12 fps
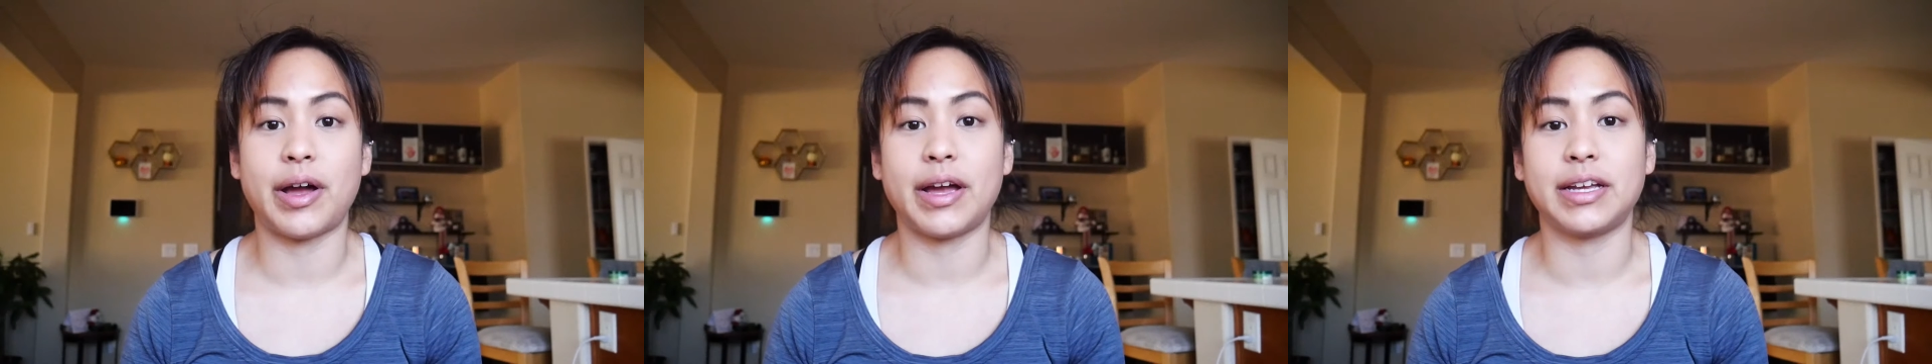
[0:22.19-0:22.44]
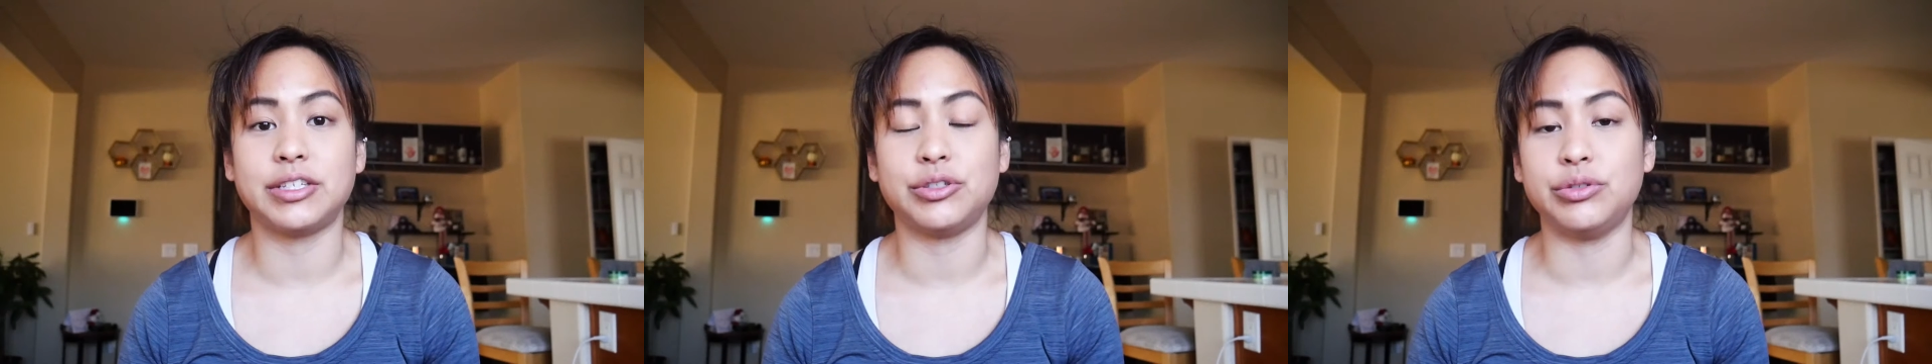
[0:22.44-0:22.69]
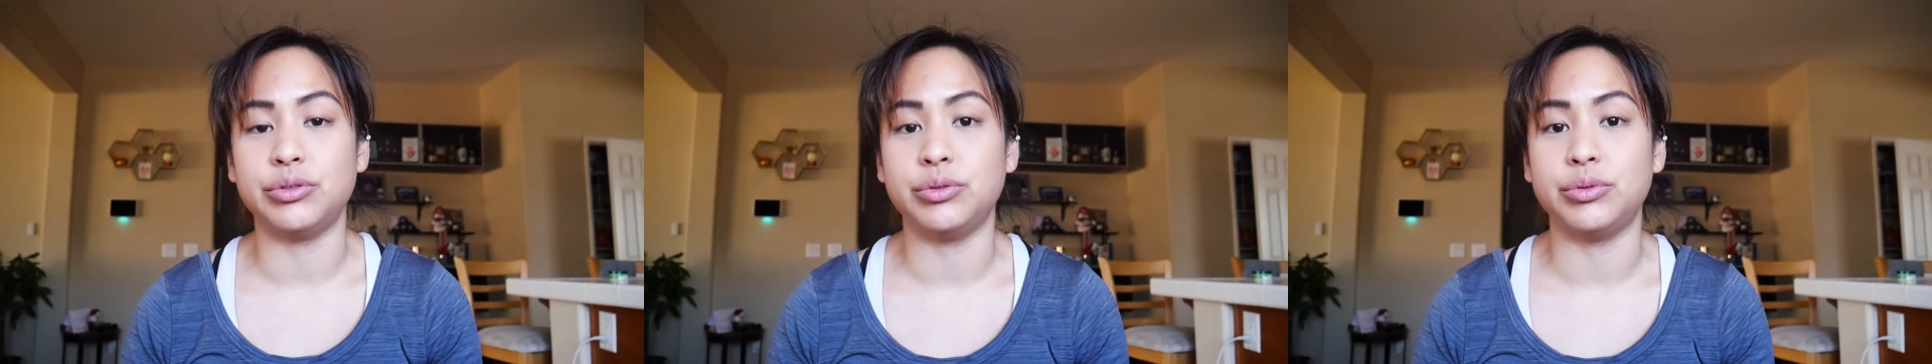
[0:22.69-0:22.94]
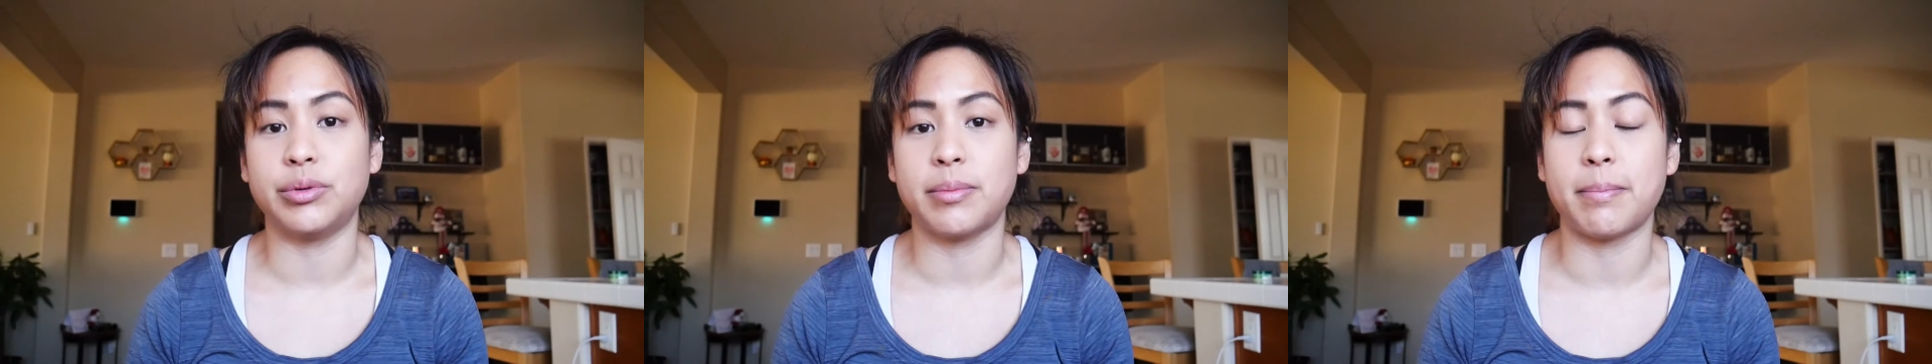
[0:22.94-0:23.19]
I
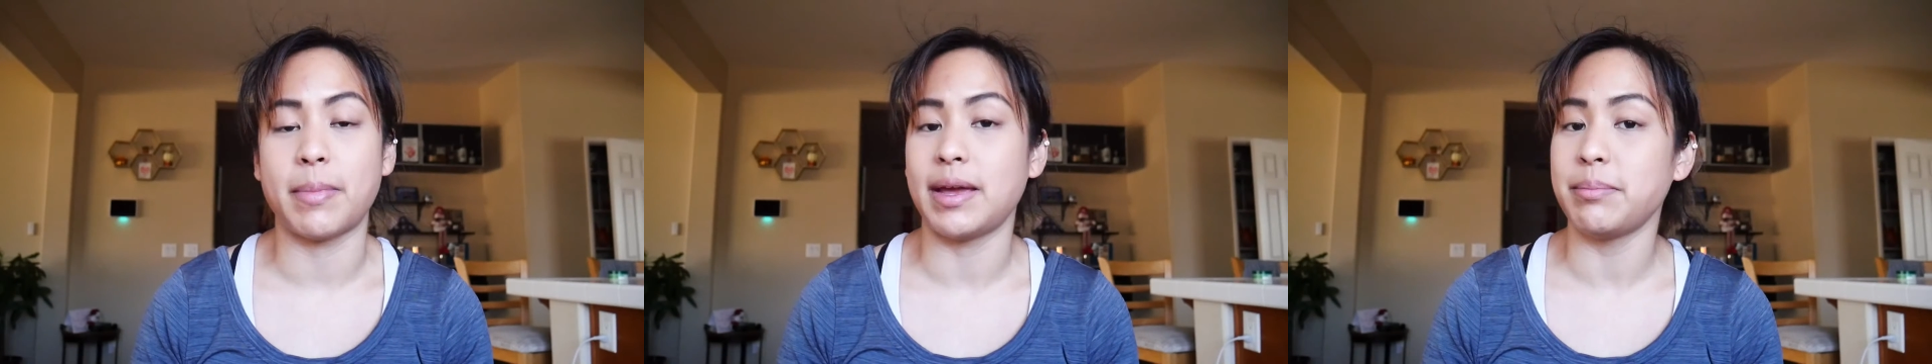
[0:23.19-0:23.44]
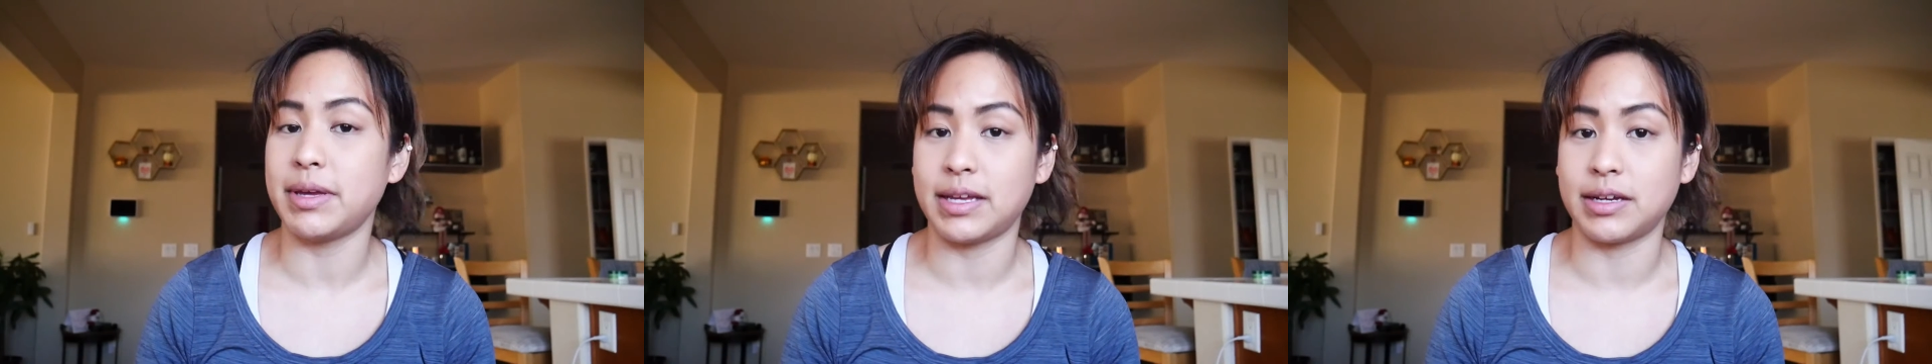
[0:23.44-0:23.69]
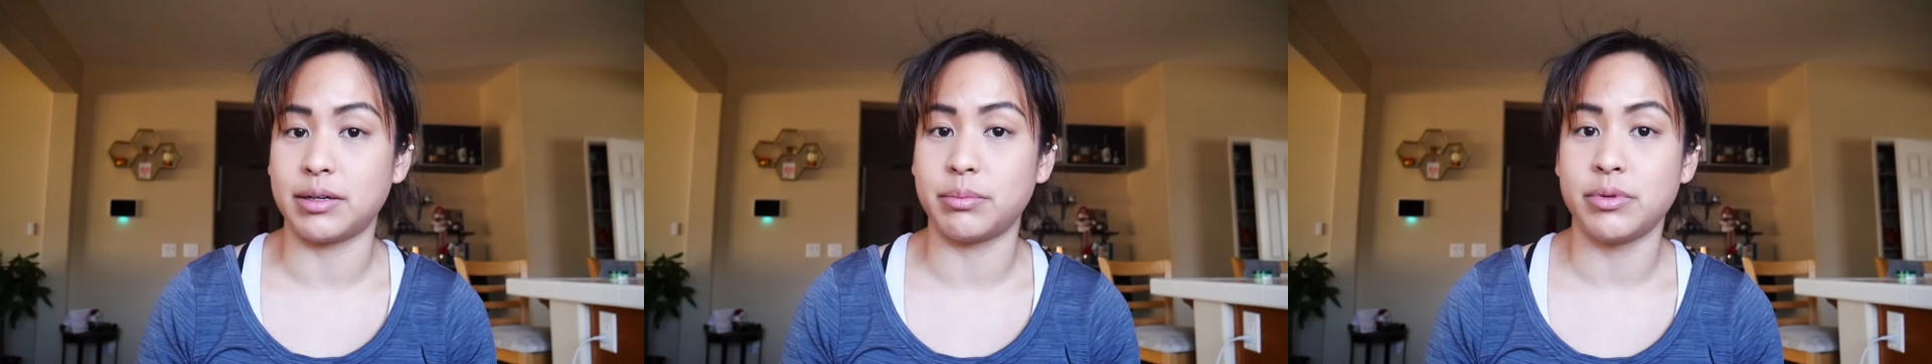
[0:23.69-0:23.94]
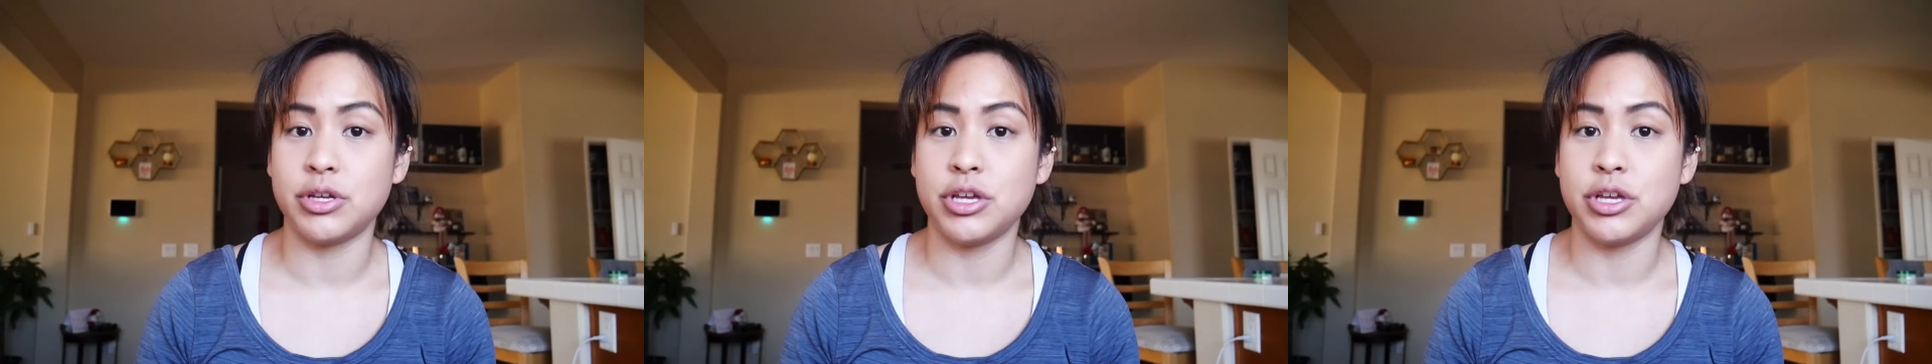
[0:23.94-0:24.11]
do my makeup